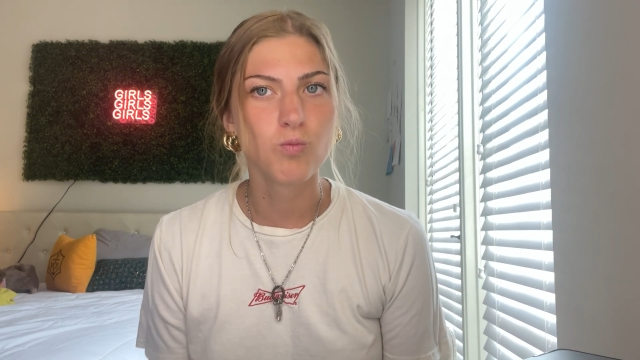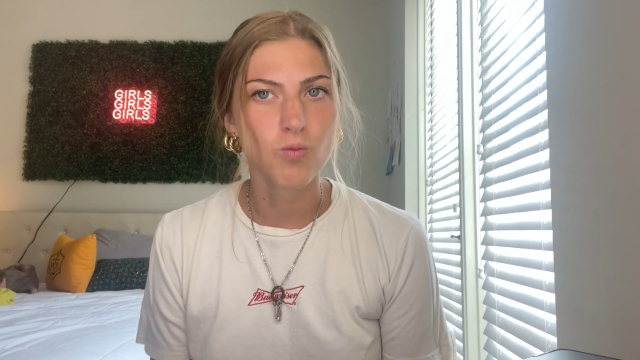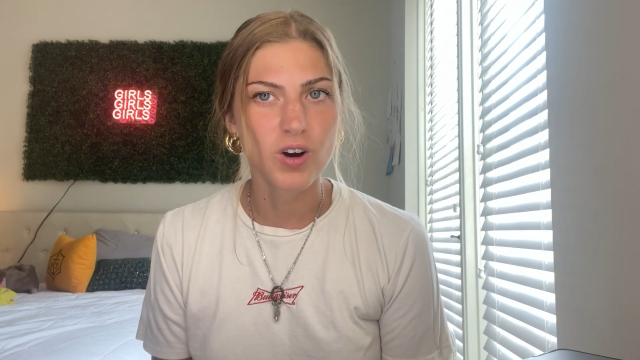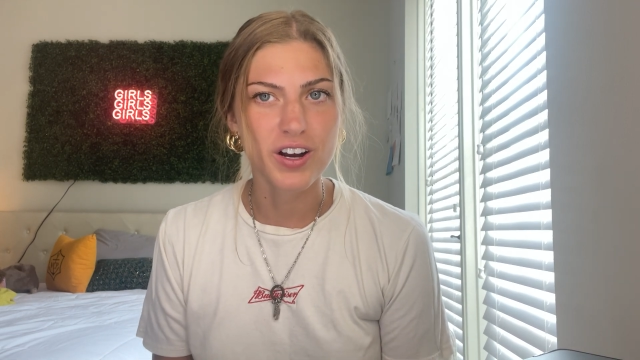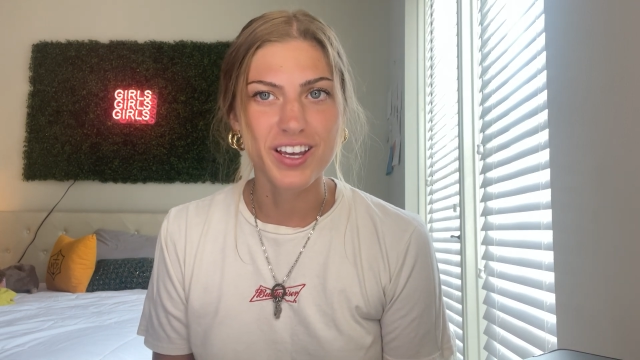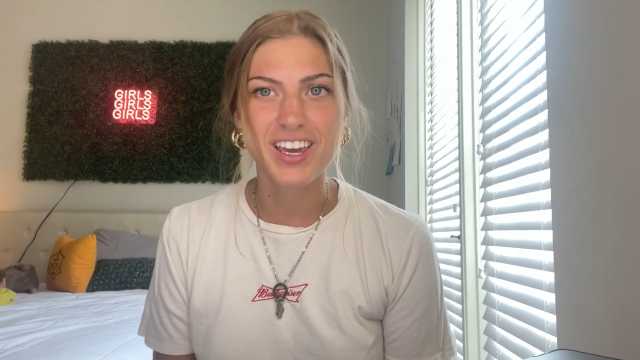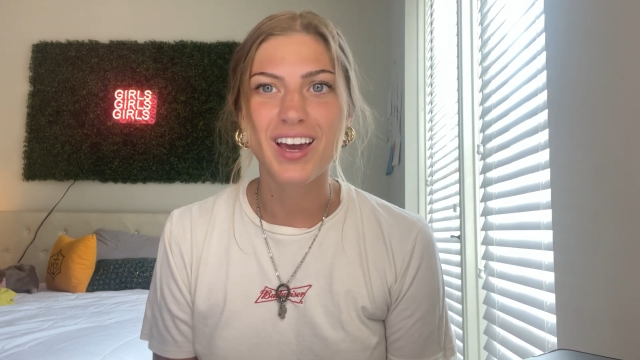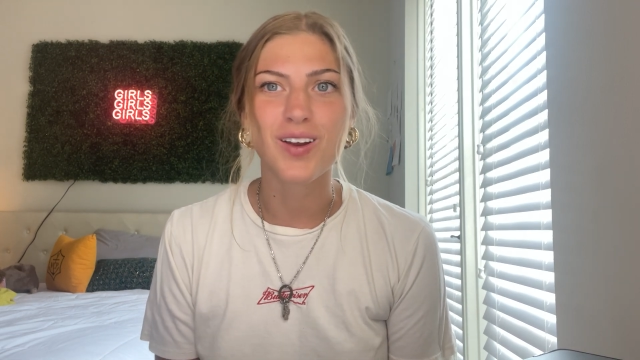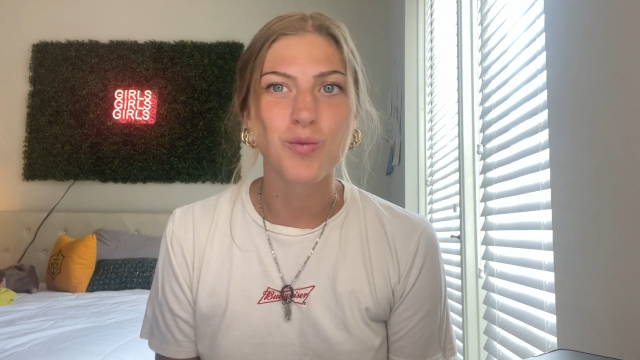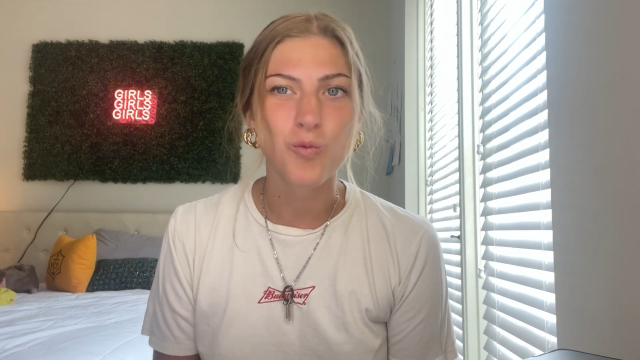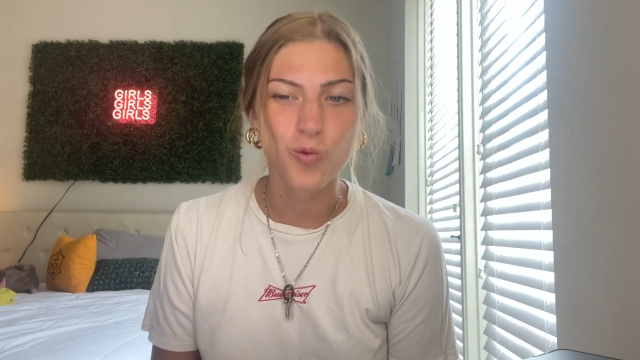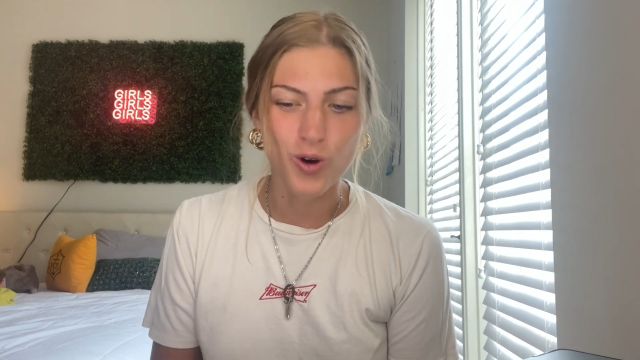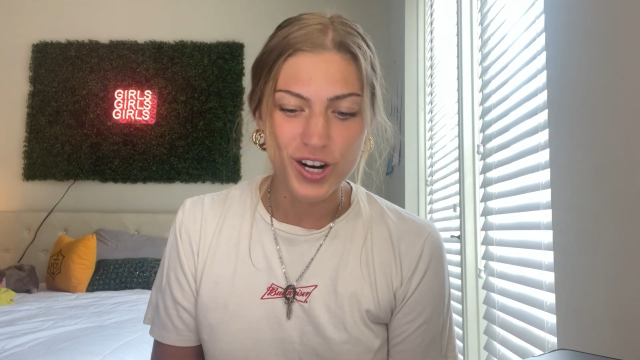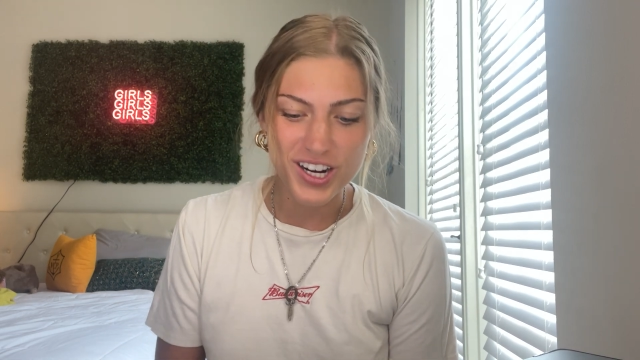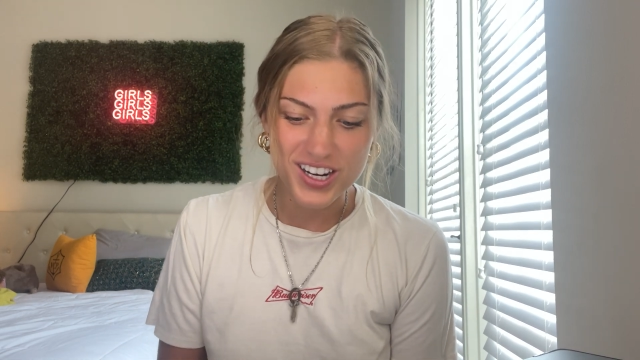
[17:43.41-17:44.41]
again,
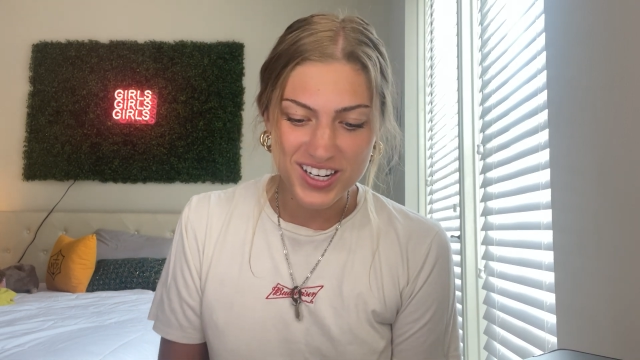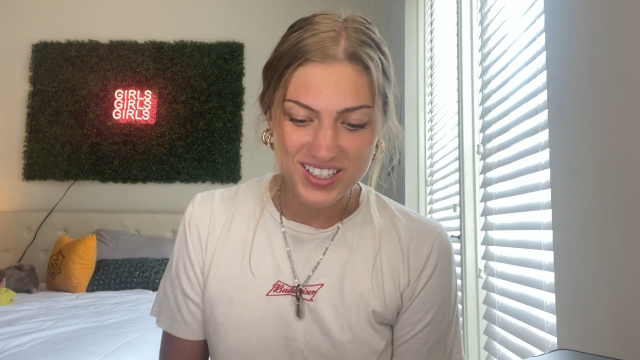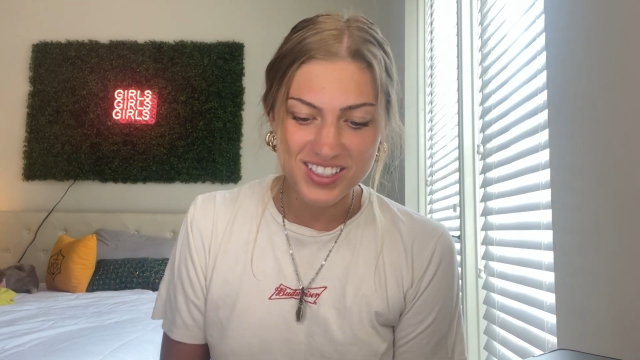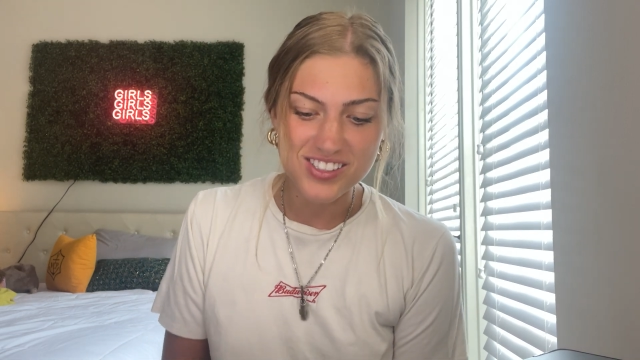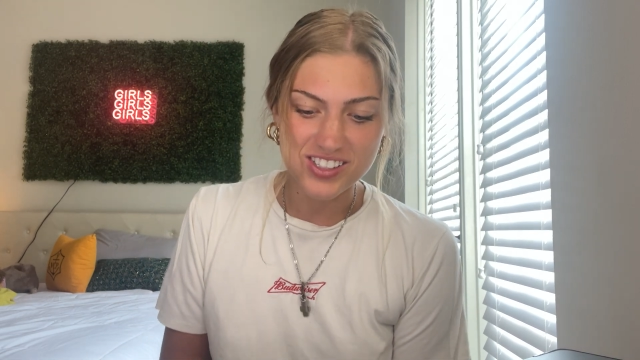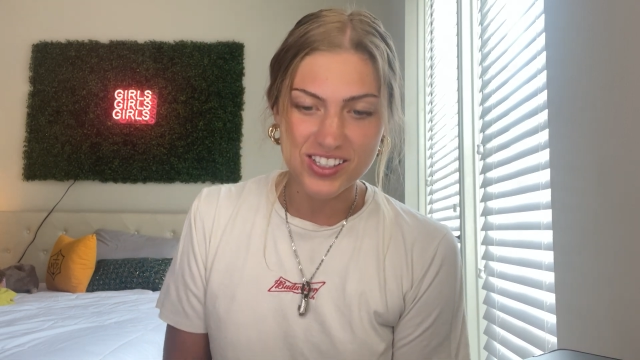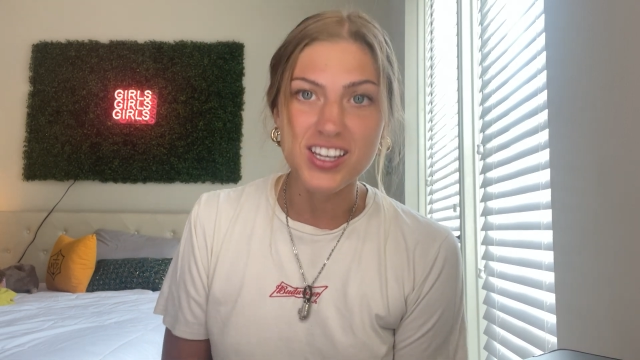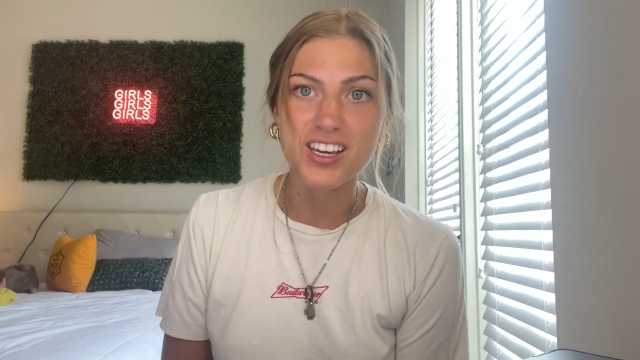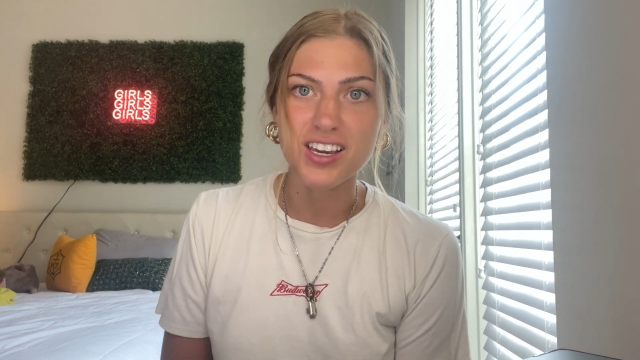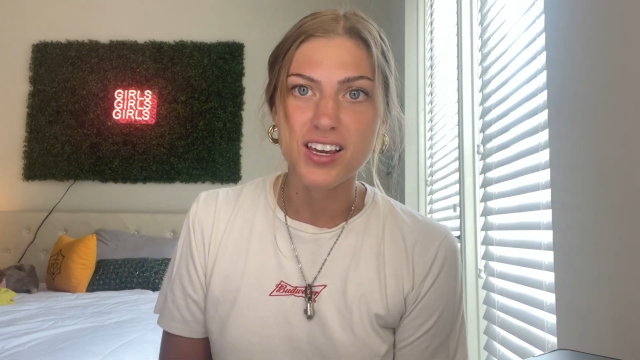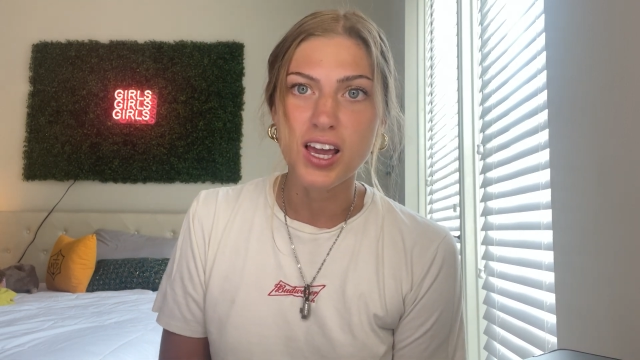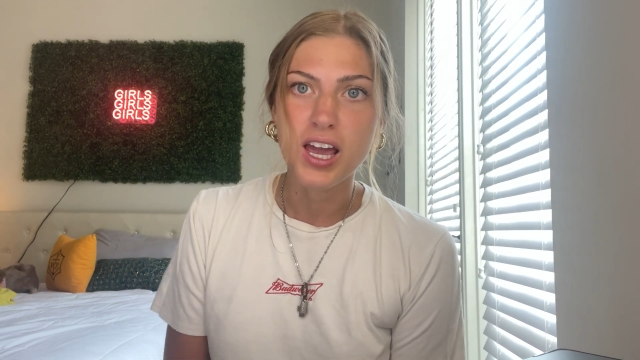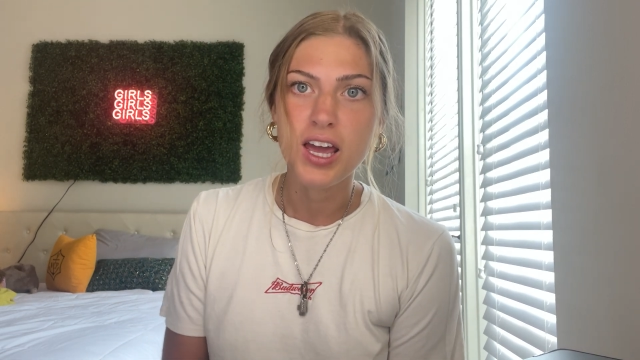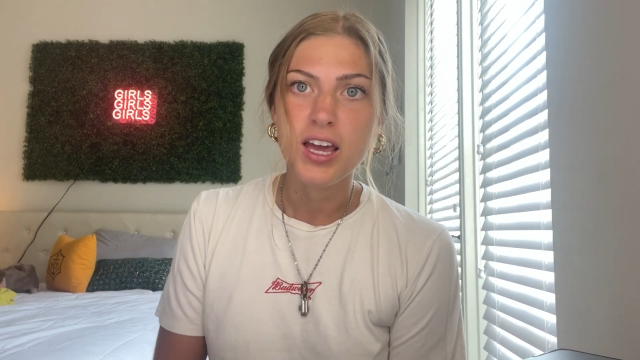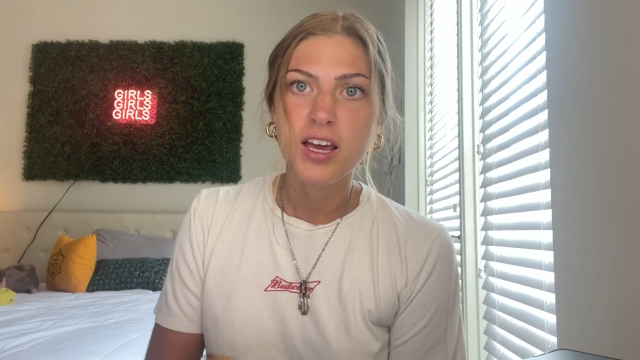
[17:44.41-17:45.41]
we're gonna see